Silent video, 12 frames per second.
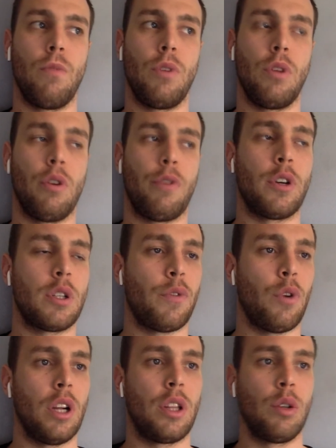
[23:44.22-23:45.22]
You know, first of
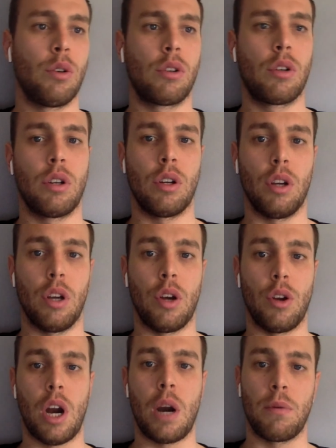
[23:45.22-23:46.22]
all, it took
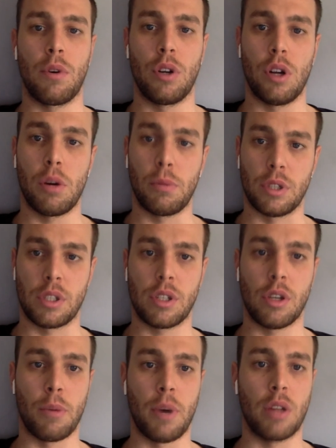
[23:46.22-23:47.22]
an enormous
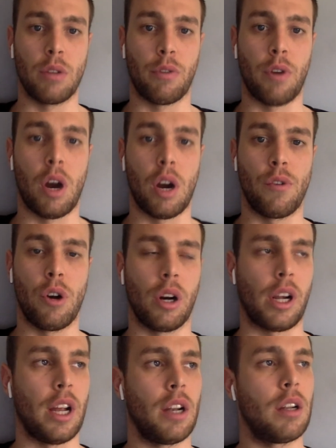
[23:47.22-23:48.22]
amount of hard
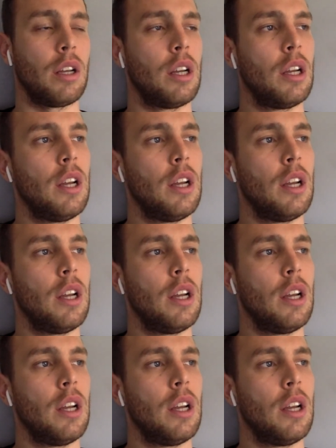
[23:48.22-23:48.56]
work and